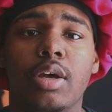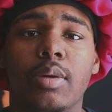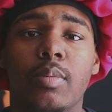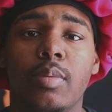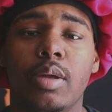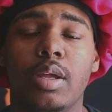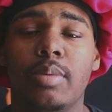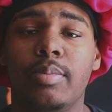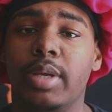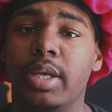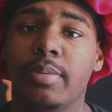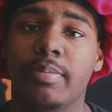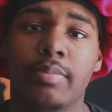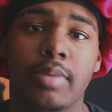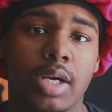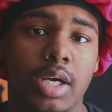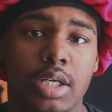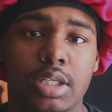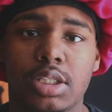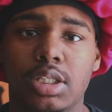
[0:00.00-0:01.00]
I'm gonna be
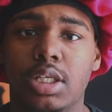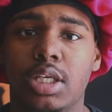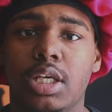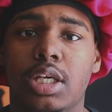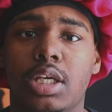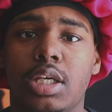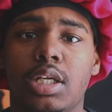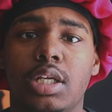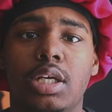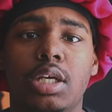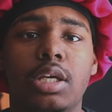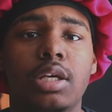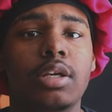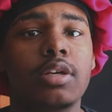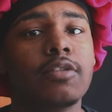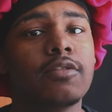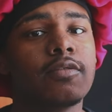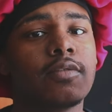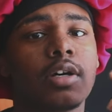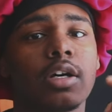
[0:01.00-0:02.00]
unboxing it,
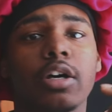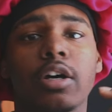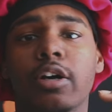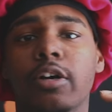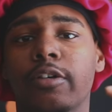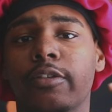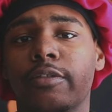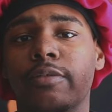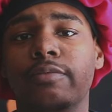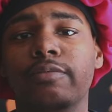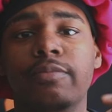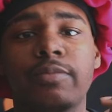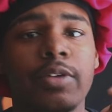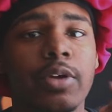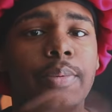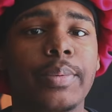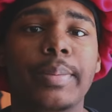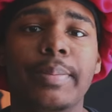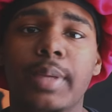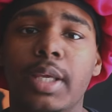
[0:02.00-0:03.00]

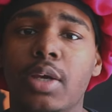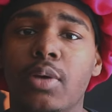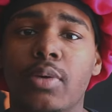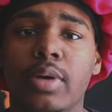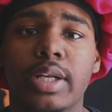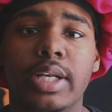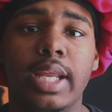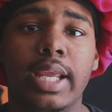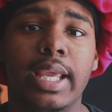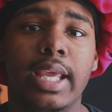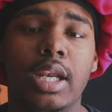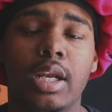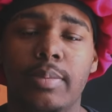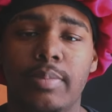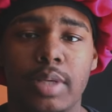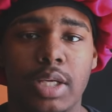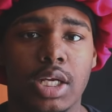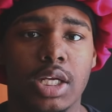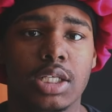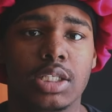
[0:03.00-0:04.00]
filming me going to get
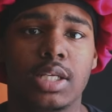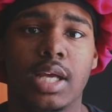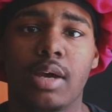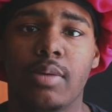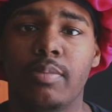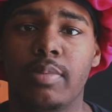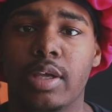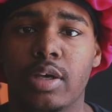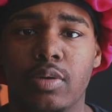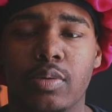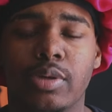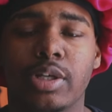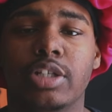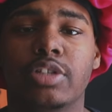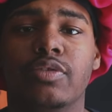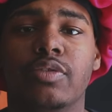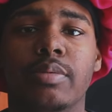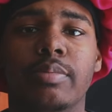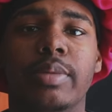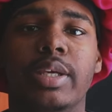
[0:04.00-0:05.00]
it, because how mail
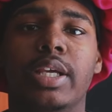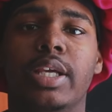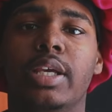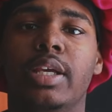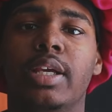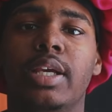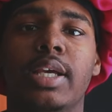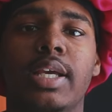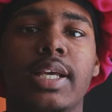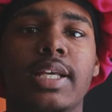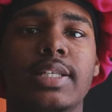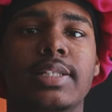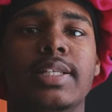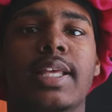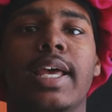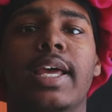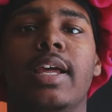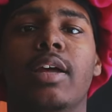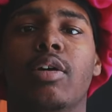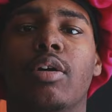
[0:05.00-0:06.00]
works for me is
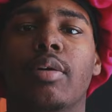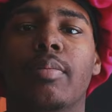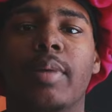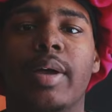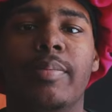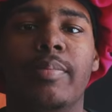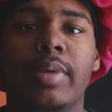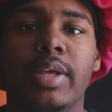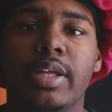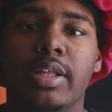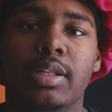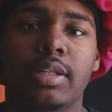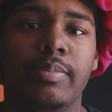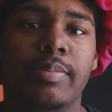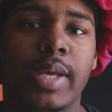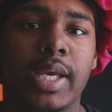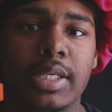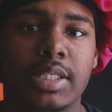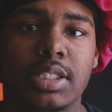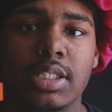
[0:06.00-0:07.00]
that all my mail
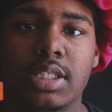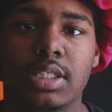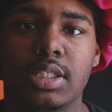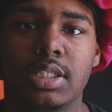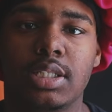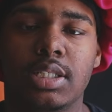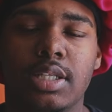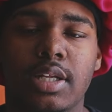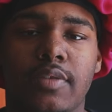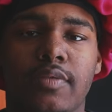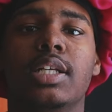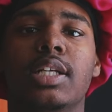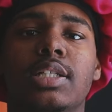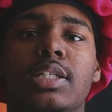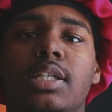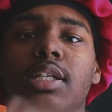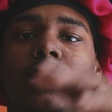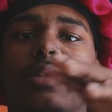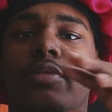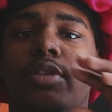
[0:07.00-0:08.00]
and packages and stuff
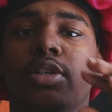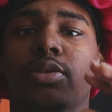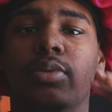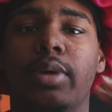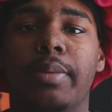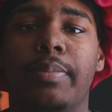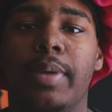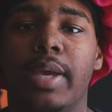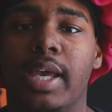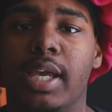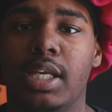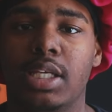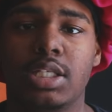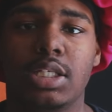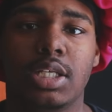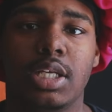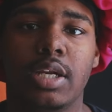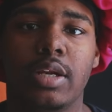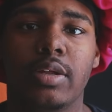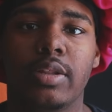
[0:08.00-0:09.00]
gets delivered to a
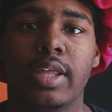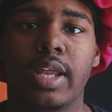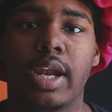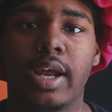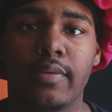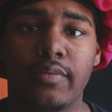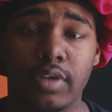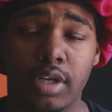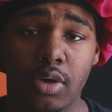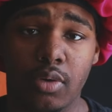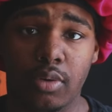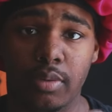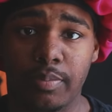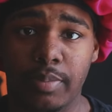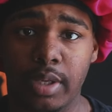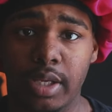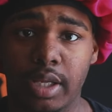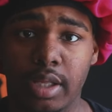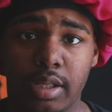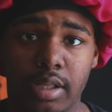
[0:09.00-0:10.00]
package center that I have to go
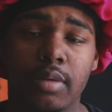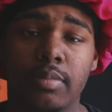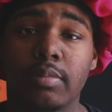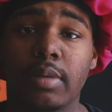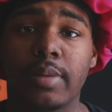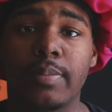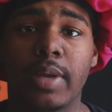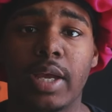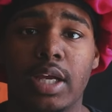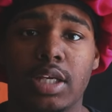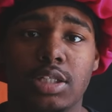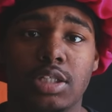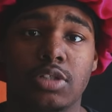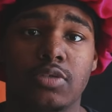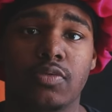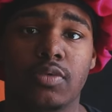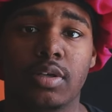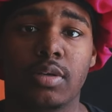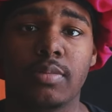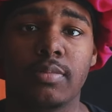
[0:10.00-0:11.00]
and pick up my
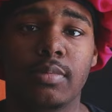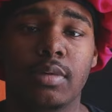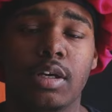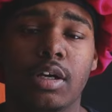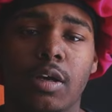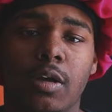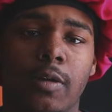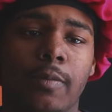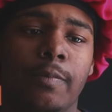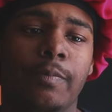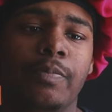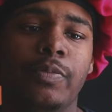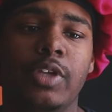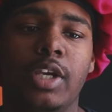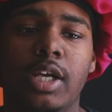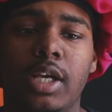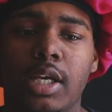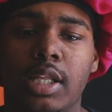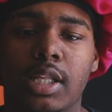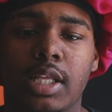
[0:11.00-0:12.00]
packages from,
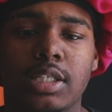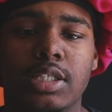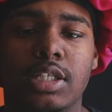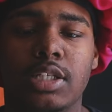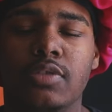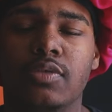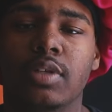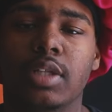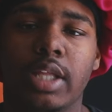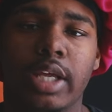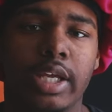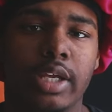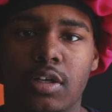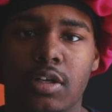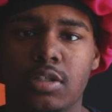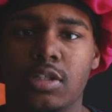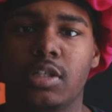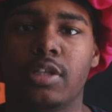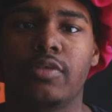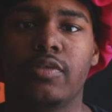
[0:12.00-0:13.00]
and that's just for like
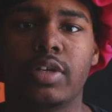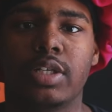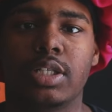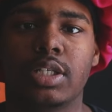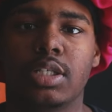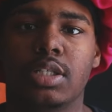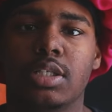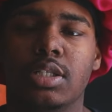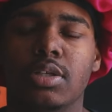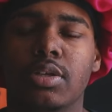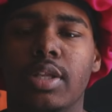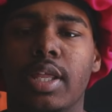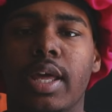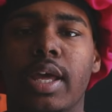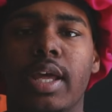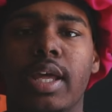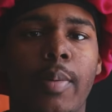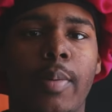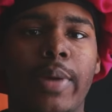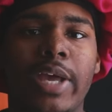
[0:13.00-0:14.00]
fraudulent reasons, so
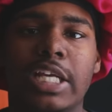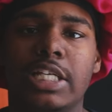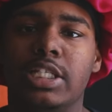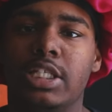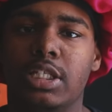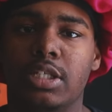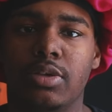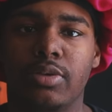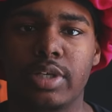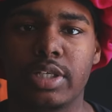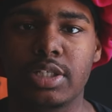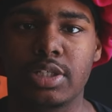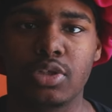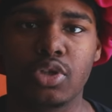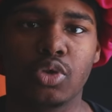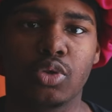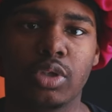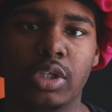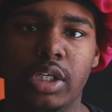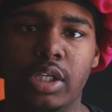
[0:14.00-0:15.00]
that my packages don't get
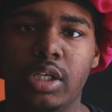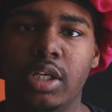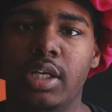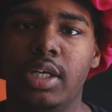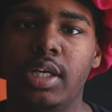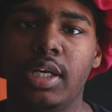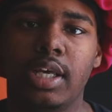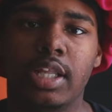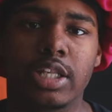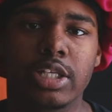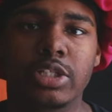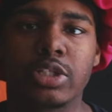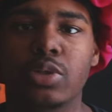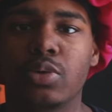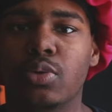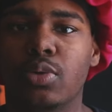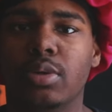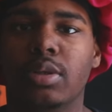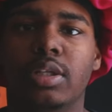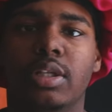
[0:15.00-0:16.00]
stolen and the
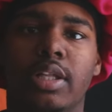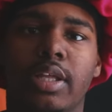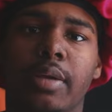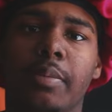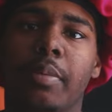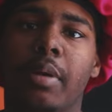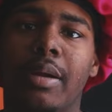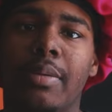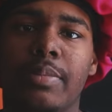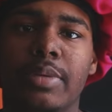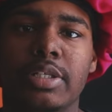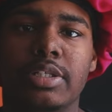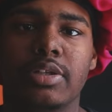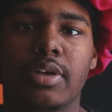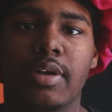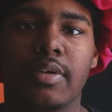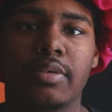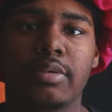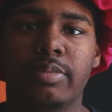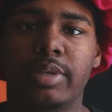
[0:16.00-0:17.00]
school and the apartments
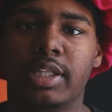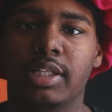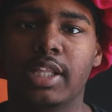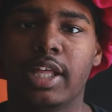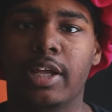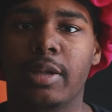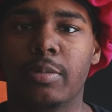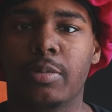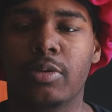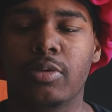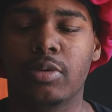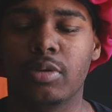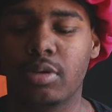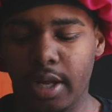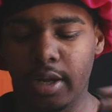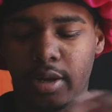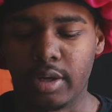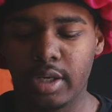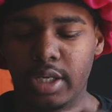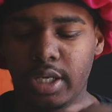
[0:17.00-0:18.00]
don't have to be liable.
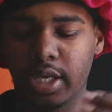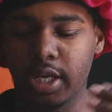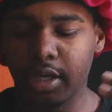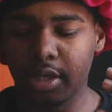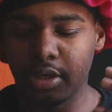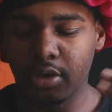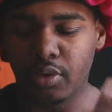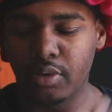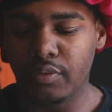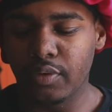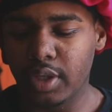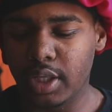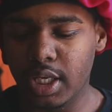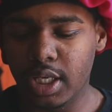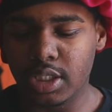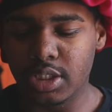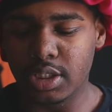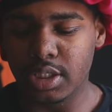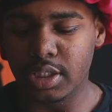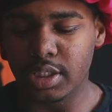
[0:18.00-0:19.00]
I already got a
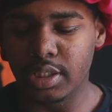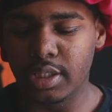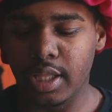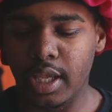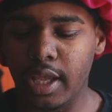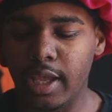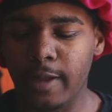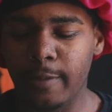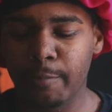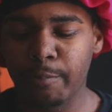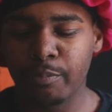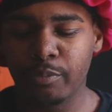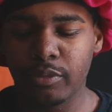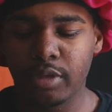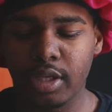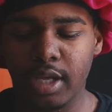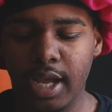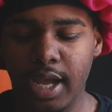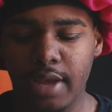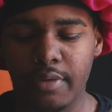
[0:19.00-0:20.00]
notification that
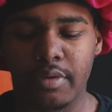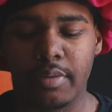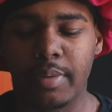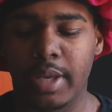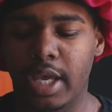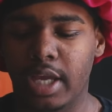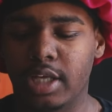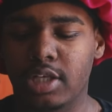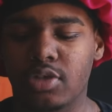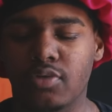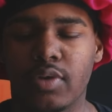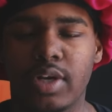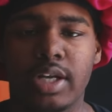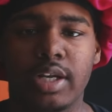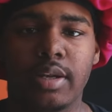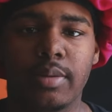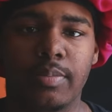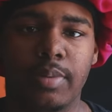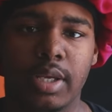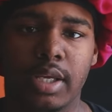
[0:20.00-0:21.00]
I have a package
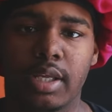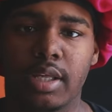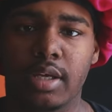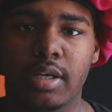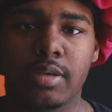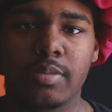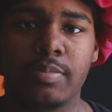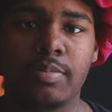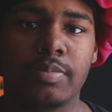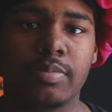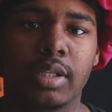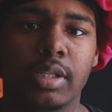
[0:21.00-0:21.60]
ready to pick up.